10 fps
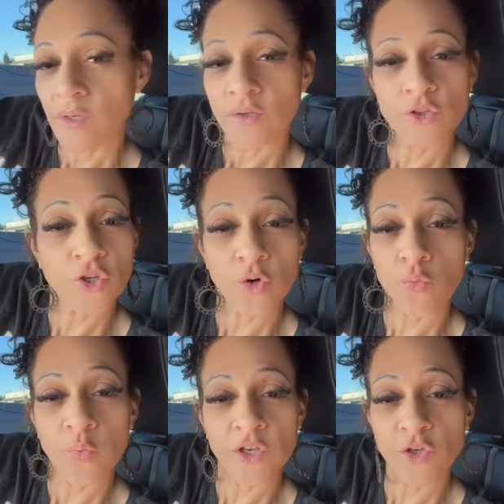you know,
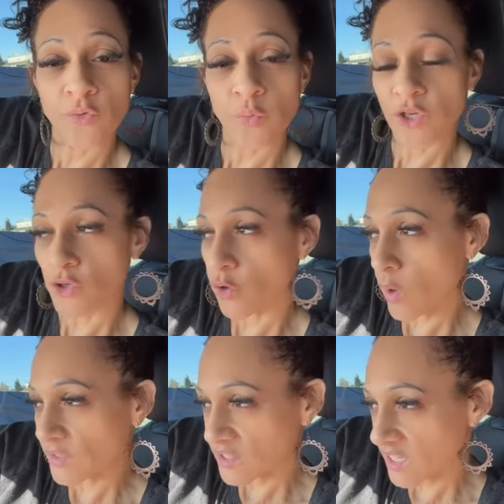when you when you go
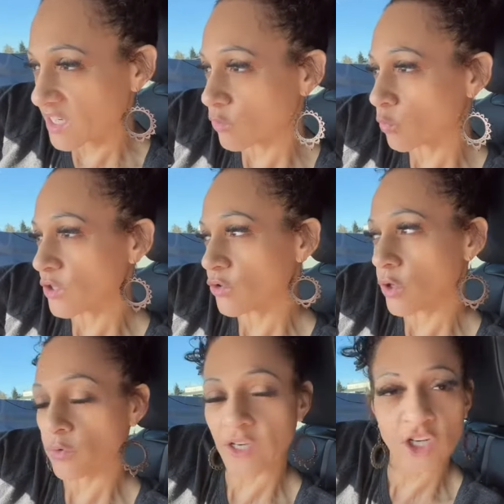out to eat, when you
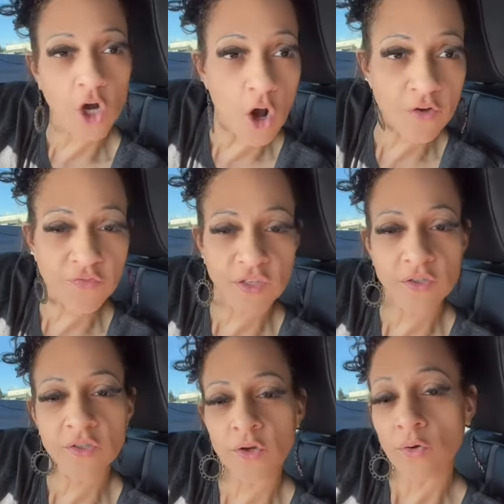go get coffee,
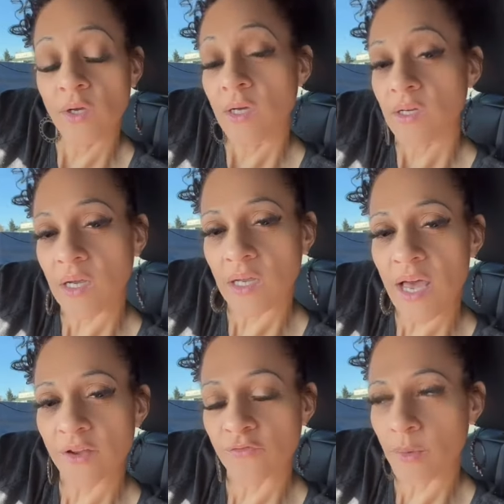you know, a
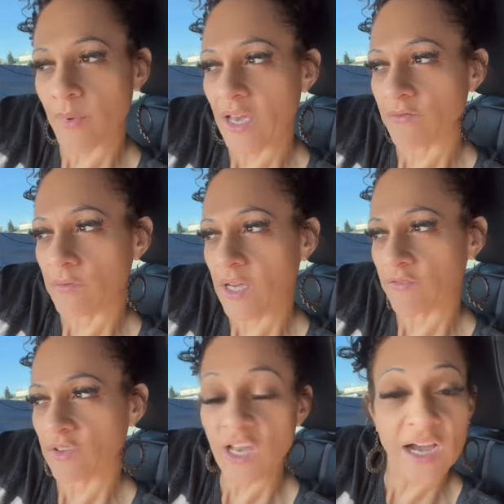lot of them have have
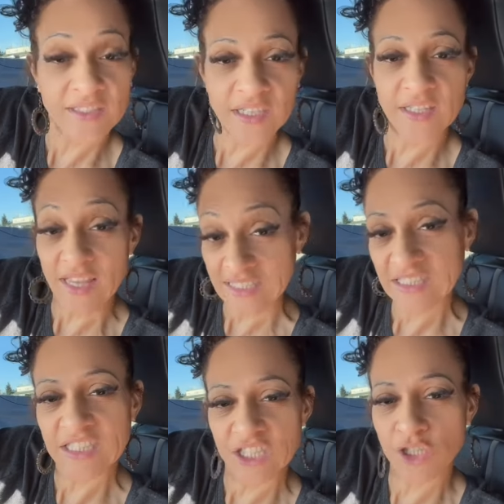locked in. They
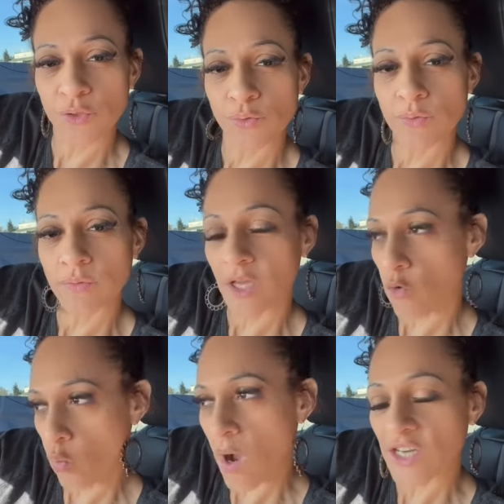see you. They're
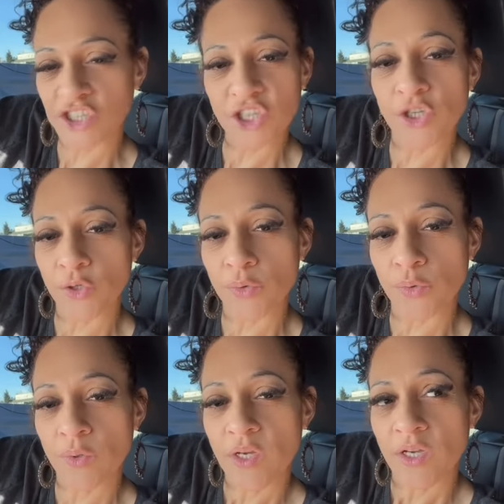watching
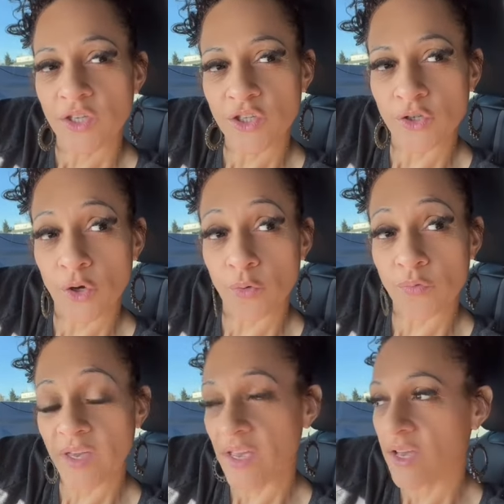you. You know,
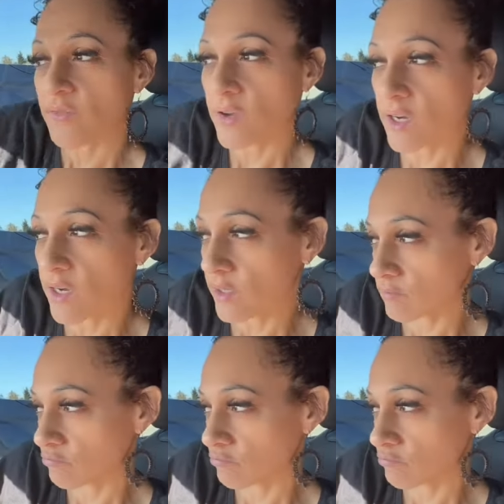they have. Uh,